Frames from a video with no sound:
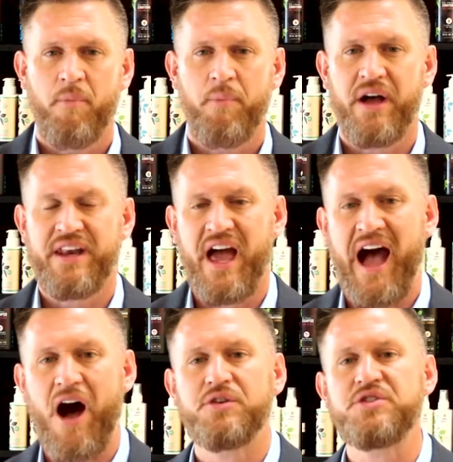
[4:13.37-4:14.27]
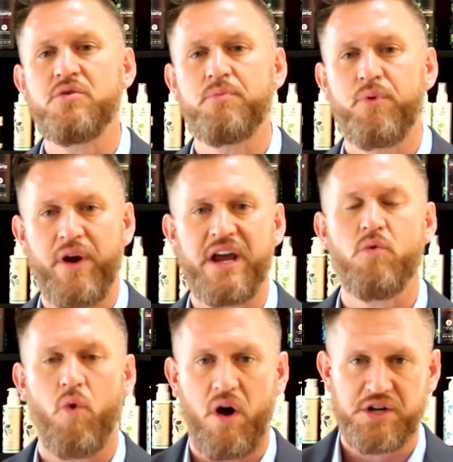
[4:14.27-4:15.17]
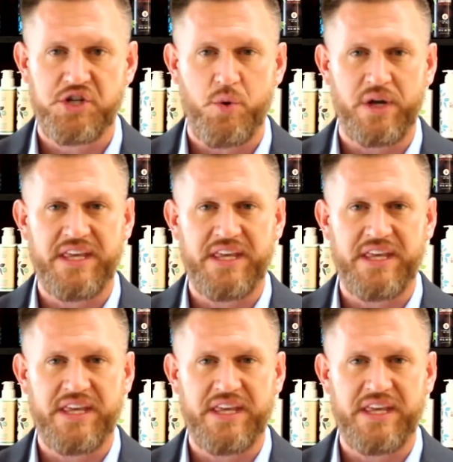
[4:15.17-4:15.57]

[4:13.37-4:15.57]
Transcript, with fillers: but in how to brainwash you or